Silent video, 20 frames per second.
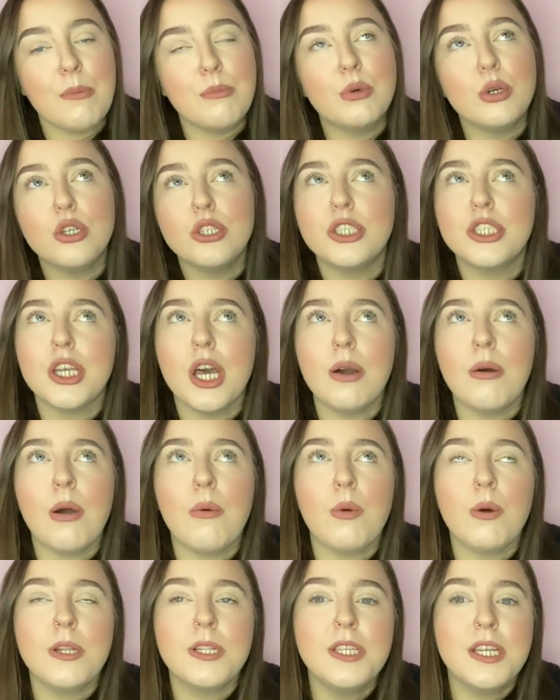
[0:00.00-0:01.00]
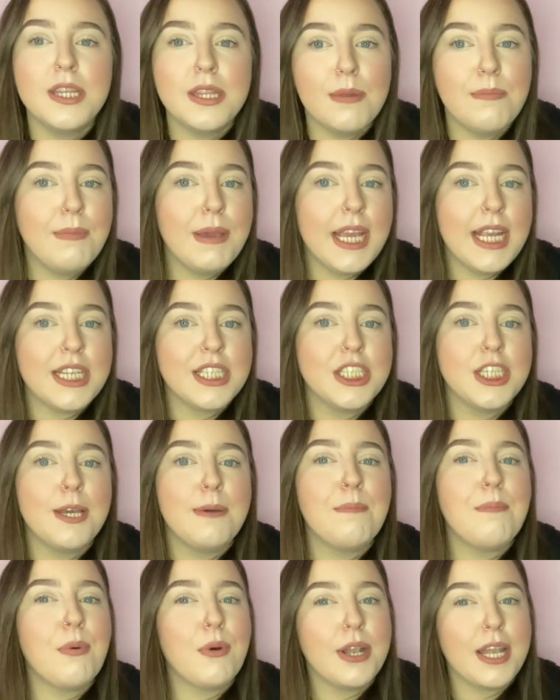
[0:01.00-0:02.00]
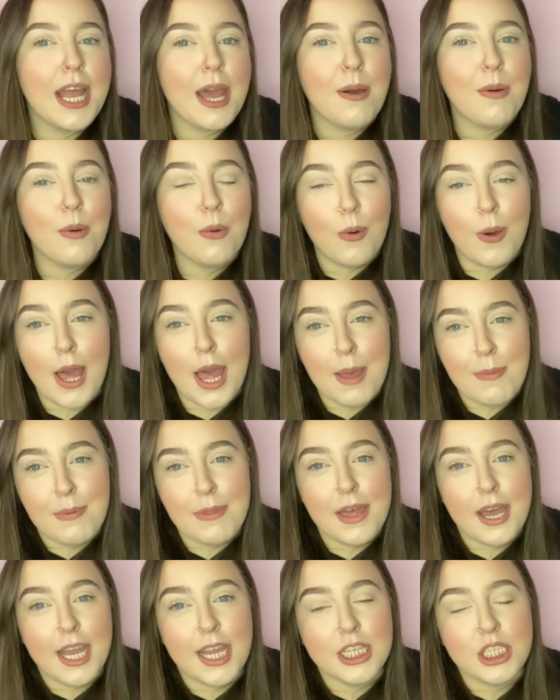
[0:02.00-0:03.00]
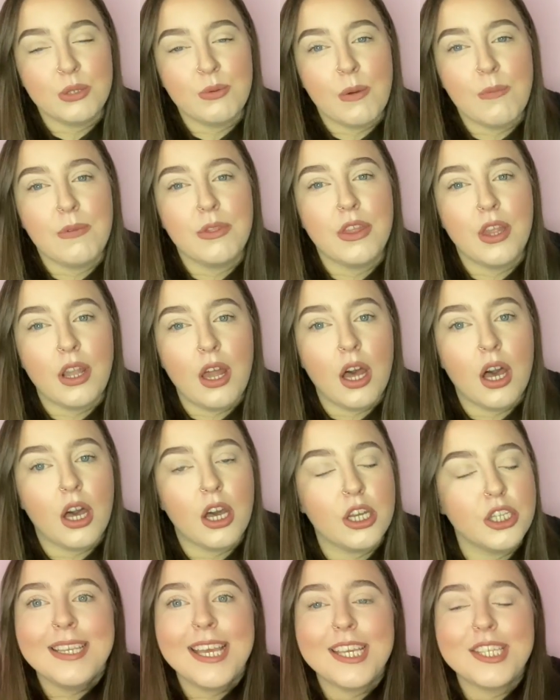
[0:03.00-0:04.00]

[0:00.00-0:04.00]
More so, I wanted the medium, but now I'm quite happy that I actually went with the large.